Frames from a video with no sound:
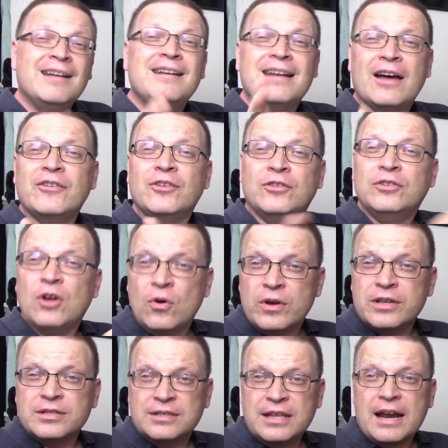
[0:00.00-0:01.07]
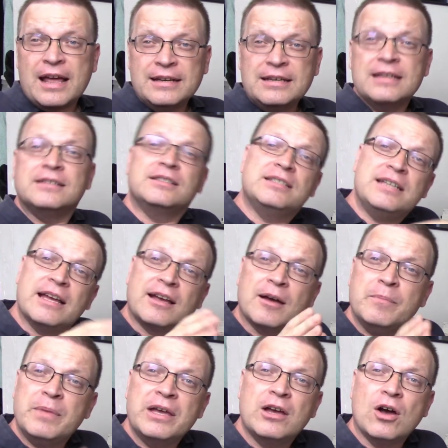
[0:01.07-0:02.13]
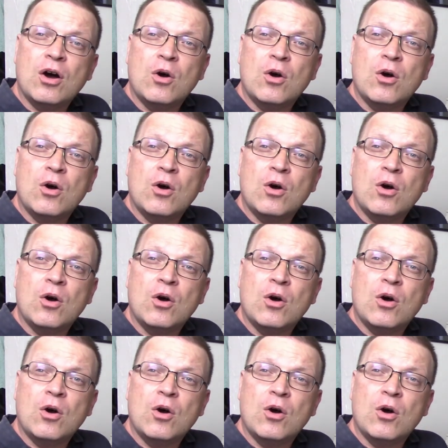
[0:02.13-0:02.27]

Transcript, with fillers: Now you'll notice that I did stick Amiga